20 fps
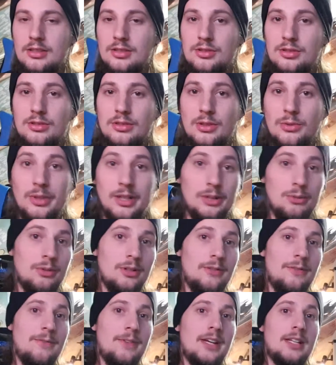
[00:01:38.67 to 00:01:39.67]
so I really
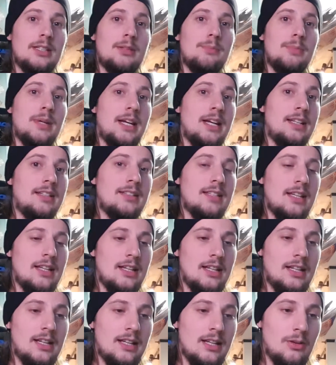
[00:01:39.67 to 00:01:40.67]
want to thank the band,
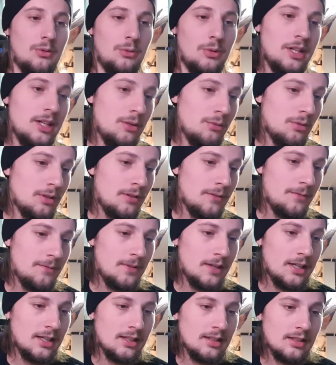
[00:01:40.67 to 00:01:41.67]
and I really want to
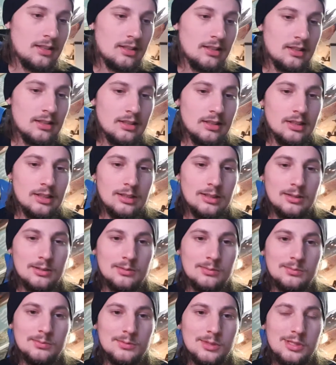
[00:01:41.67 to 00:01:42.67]
thank
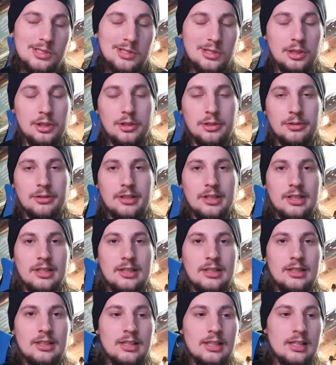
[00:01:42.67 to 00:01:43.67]
the
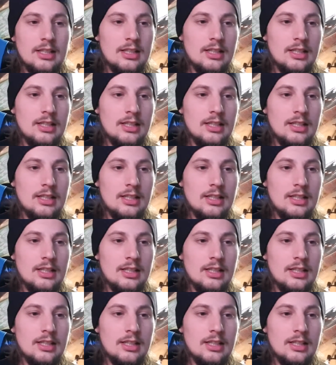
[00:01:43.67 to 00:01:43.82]
security